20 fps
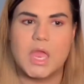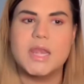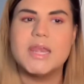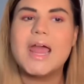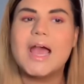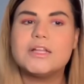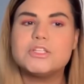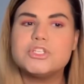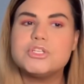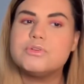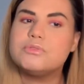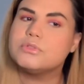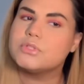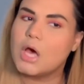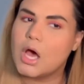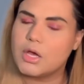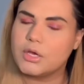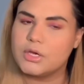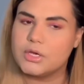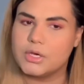Not too
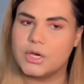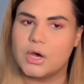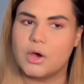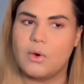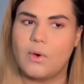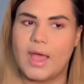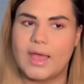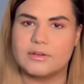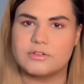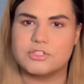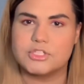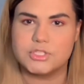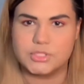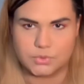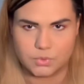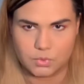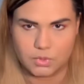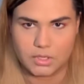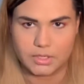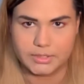long ago at
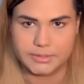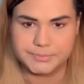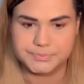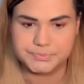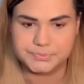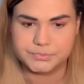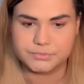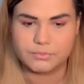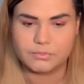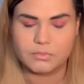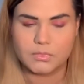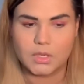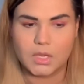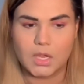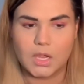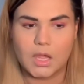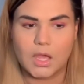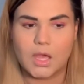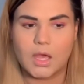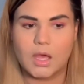school,
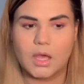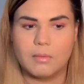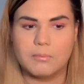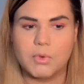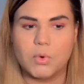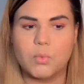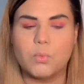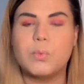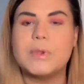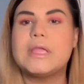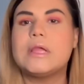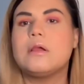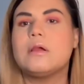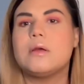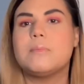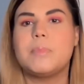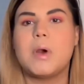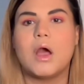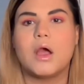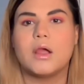we're
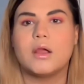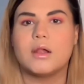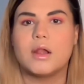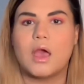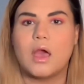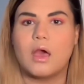a part